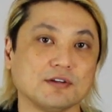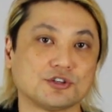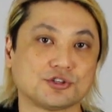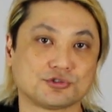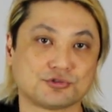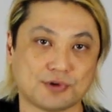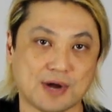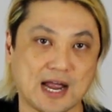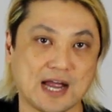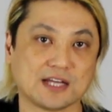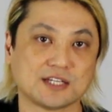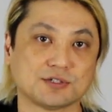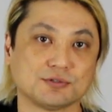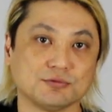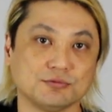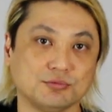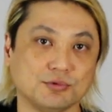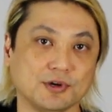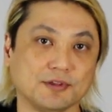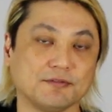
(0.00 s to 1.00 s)

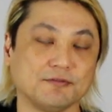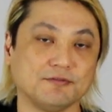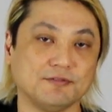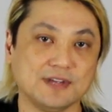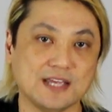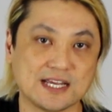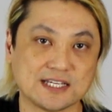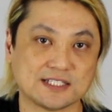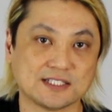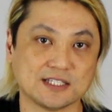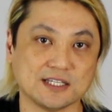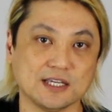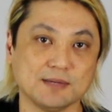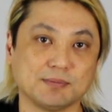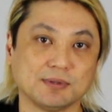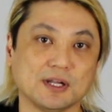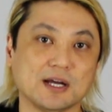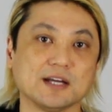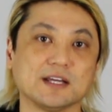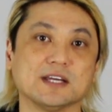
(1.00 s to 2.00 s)
tracks with
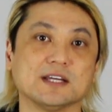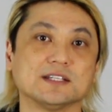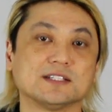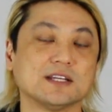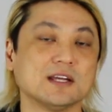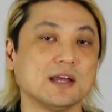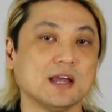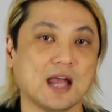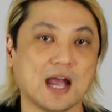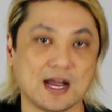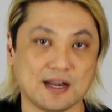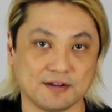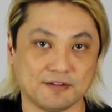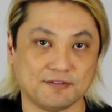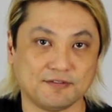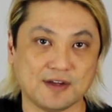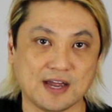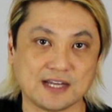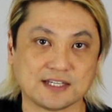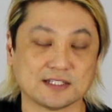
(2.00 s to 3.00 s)
VST plugins and
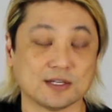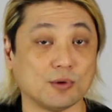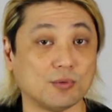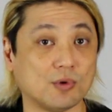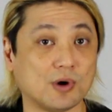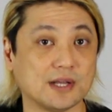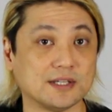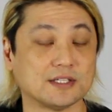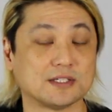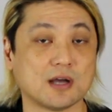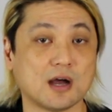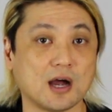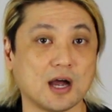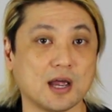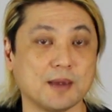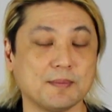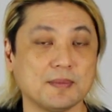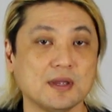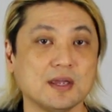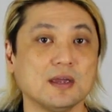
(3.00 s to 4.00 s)
effects at one
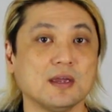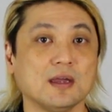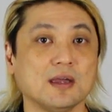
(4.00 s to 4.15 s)
time,